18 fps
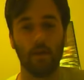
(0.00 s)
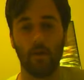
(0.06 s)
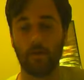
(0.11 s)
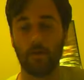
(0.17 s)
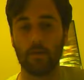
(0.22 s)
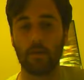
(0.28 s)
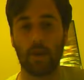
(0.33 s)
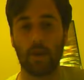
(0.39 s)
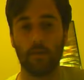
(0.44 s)

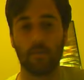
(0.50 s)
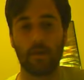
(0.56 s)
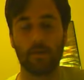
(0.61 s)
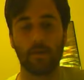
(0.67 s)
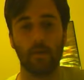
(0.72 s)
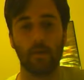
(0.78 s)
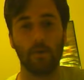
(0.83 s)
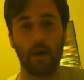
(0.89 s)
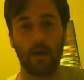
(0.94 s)
Jay
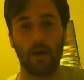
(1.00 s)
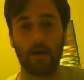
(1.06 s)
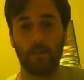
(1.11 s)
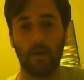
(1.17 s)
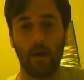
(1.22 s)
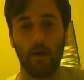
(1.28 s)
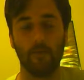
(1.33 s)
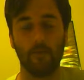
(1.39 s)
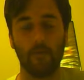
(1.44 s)
Briscoe knocked him
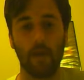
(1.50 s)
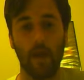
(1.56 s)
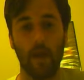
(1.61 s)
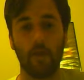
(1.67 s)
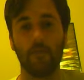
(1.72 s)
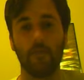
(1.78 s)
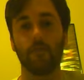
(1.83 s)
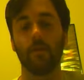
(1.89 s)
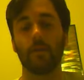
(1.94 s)
off
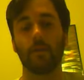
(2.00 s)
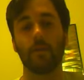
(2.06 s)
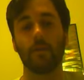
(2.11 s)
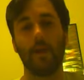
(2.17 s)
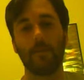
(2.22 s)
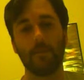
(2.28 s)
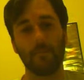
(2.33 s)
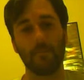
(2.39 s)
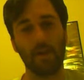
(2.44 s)
and went to
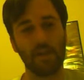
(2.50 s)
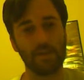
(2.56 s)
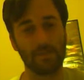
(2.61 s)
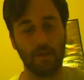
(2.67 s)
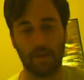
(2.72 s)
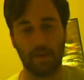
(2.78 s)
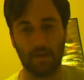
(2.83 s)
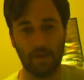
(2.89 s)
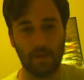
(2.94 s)
grab the belts,
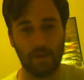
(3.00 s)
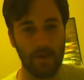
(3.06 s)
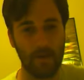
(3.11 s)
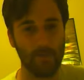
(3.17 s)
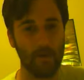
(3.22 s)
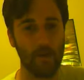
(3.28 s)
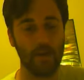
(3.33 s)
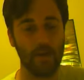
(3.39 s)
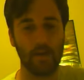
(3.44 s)
but he couldn't get
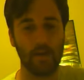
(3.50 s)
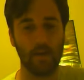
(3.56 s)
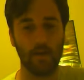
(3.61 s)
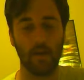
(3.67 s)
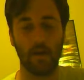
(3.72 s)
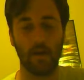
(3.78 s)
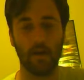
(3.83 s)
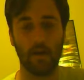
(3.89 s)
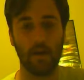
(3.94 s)
it
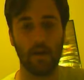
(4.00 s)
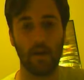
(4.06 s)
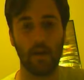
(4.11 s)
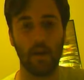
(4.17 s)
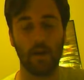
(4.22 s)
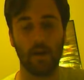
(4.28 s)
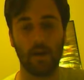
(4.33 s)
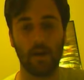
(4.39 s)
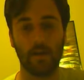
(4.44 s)

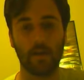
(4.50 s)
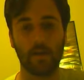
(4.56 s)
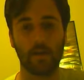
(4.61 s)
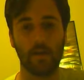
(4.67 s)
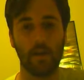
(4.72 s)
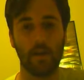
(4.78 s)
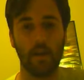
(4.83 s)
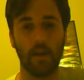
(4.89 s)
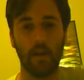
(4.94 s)
unhitched.
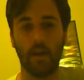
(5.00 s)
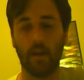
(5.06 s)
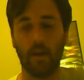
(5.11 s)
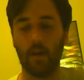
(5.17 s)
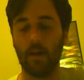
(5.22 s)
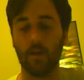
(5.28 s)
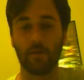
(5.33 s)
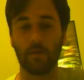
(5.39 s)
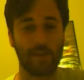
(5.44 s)

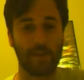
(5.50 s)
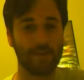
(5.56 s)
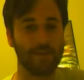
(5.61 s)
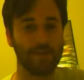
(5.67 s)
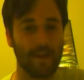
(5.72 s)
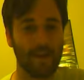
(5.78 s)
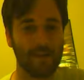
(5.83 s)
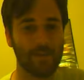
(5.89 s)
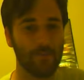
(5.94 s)
It was like
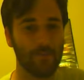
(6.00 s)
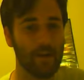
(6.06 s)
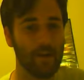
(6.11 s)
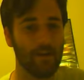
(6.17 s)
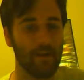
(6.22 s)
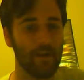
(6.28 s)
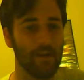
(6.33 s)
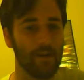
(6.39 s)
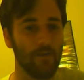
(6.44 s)
Jack
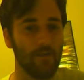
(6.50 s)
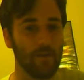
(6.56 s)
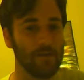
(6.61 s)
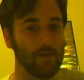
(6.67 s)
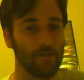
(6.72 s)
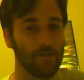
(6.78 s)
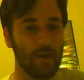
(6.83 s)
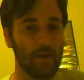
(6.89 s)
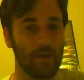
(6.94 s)
Swagger at
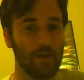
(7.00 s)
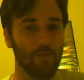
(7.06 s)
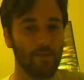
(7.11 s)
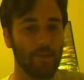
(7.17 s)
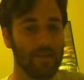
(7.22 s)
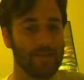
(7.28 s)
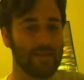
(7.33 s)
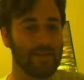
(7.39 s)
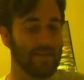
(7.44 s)
WrestleMania
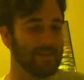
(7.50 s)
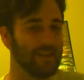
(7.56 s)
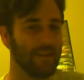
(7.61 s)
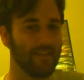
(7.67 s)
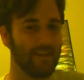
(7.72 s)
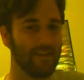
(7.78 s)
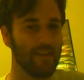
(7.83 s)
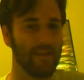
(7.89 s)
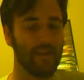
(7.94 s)
26, I
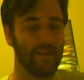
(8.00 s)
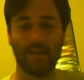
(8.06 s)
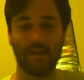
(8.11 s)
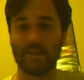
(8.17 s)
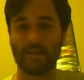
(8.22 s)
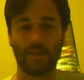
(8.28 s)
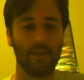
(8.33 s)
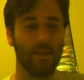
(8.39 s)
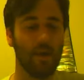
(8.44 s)
think. He
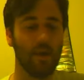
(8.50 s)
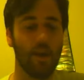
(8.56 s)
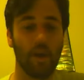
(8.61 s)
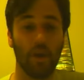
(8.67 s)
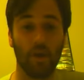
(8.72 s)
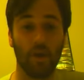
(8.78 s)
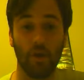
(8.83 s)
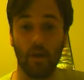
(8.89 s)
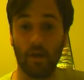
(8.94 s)
just
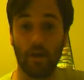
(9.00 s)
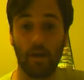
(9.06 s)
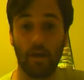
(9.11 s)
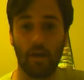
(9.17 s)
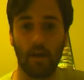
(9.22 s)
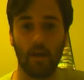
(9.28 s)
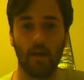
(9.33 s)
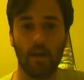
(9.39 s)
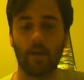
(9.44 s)
couldn't get
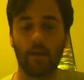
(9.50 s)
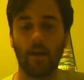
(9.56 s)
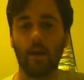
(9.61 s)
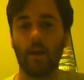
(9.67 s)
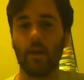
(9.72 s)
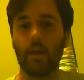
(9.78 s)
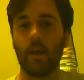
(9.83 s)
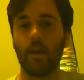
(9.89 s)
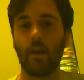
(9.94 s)
it
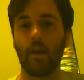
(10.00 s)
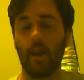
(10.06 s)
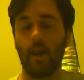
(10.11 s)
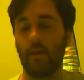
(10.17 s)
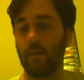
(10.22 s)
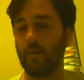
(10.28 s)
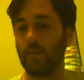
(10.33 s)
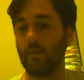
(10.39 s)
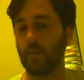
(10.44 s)
undone,
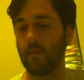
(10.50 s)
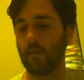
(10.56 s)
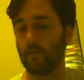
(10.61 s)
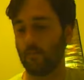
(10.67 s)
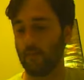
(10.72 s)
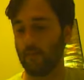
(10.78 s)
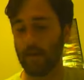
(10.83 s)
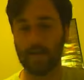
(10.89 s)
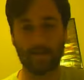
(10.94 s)
and
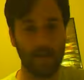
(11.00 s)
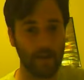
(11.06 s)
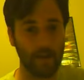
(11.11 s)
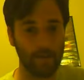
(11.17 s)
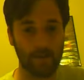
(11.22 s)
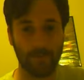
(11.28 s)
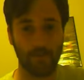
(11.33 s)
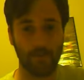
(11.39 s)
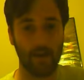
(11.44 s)
Razak
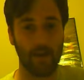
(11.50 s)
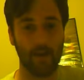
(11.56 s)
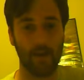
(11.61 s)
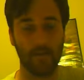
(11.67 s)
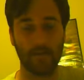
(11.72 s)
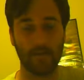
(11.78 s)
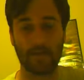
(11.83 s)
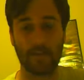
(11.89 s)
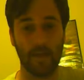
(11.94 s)
was freaking
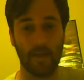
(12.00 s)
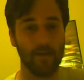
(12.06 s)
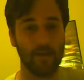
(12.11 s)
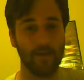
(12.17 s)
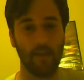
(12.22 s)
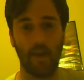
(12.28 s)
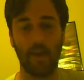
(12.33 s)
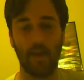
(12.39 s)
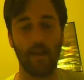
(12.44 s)
out,
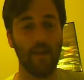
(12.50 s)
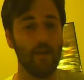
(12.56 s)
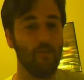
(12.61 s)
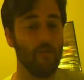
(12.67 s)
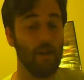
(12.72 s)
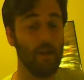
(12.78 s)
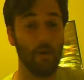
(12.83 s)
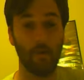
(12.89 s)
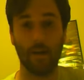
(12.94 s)
saying that
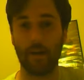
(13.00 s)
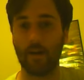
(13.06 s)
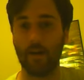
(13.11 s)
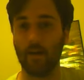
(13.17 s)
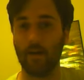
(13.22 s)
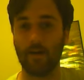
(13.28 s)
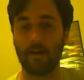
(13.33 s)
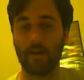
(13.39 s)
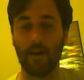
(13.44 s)
they don't get it
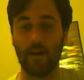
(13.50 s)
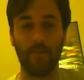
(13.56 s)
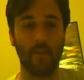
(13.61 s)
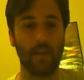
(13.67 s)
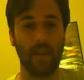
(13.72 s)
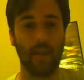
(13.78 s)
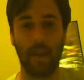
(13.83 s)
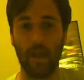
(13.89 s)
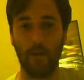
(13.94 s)
undone,
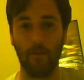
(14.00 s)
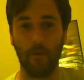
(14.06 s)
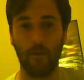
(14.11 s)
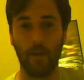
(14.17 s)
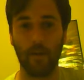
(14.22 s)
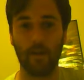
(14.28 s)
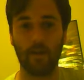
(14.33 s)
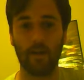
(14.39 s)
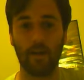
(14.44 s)
they can't win.